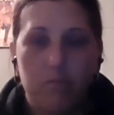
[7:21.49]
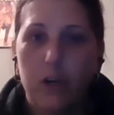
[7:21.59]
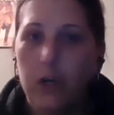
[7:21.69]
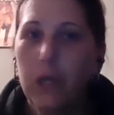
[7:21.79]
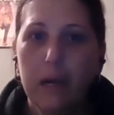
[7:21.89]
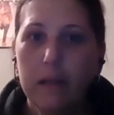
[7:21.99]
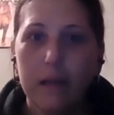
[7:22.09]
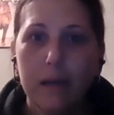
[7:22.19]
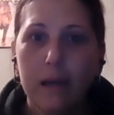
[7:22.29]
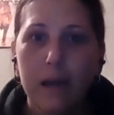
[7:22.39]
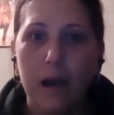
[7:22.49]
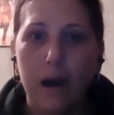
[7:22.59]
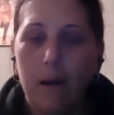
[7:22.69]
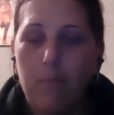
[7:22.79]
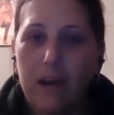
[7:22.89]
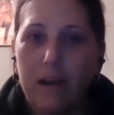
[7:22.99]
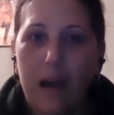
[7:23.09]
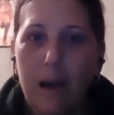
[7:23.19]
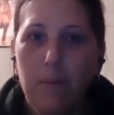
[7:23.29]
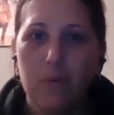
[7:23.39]
Very likely that could
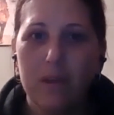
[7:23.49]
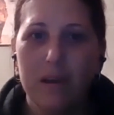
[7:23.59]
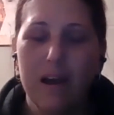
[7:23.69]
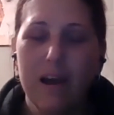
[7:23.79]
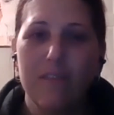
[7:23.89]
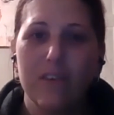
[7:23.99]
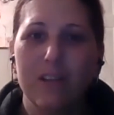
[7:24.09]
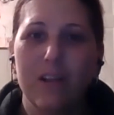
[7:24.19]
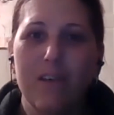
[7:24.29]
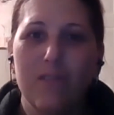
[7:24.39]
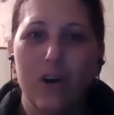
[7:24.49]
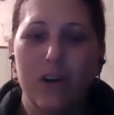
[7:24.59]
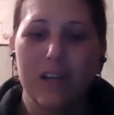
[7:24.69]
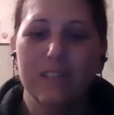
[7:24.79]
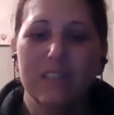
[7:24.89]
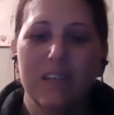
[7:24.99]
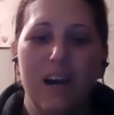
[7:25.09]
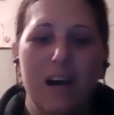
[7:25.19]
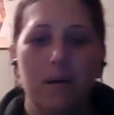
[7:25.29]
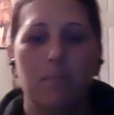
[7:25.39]
happen without having a live audience,
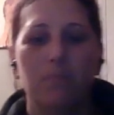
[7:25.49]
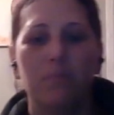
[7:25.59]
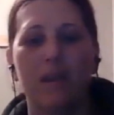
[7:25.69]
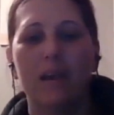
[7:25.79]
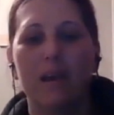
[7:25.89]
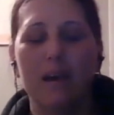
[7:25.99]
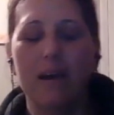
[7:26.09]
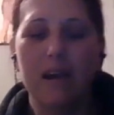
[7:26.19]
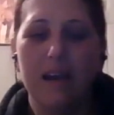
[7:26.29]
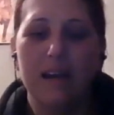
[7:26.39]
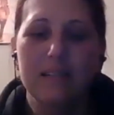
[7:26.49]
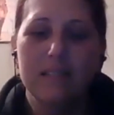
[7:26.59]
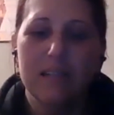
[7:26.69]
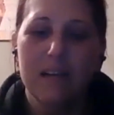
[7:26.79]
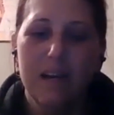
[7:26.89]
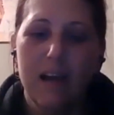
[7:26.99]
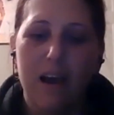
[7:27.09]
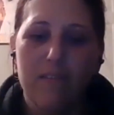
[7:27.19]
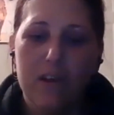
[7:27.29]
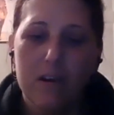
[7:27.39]
and
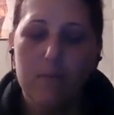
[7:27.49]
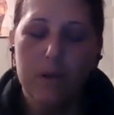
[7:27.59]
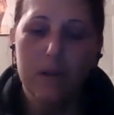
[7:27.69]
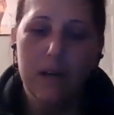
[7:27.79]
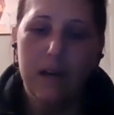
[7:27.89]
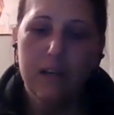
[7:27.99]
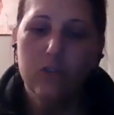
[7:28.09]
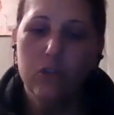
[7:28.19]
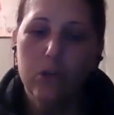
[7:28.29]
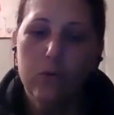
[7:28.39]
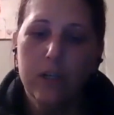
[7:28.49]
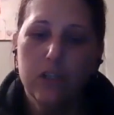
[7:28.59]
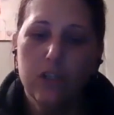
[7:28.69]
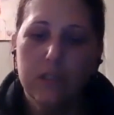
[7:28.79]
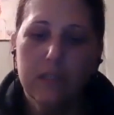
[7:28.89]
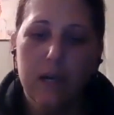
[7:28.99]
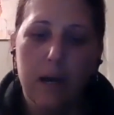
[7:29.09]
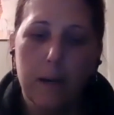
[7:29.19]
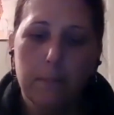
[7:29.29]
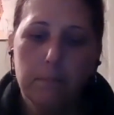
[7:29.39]
have the ability to answer your questions.
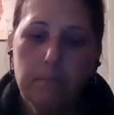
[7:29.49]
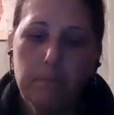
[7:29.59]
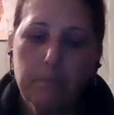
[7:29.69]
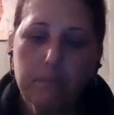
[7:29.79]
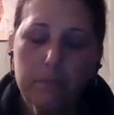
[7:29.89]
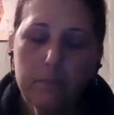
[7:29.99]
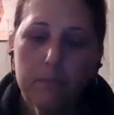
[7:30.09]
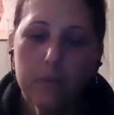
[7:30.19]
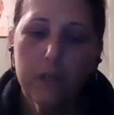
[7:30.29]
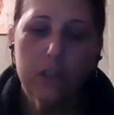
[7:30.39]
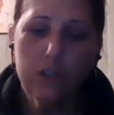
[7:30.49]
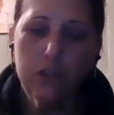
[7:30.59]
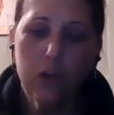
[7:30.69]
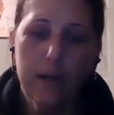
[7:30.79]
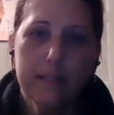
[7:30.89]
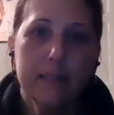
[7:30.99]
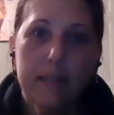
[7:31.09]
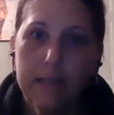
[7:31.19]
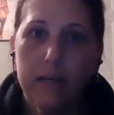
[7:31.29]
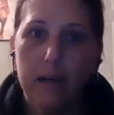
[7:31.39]
So don't
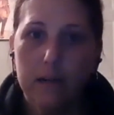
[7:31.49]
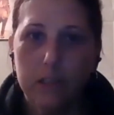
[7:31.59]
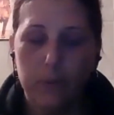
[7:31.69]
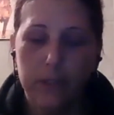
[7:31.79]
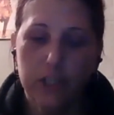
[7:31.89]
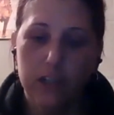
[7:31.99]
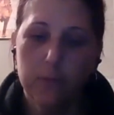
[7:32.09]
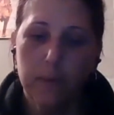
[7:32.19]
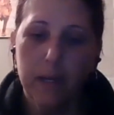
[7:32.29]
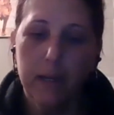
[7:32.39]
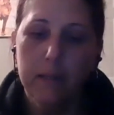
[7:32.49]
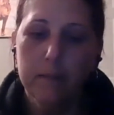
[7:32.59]
hesitate to reach out to me.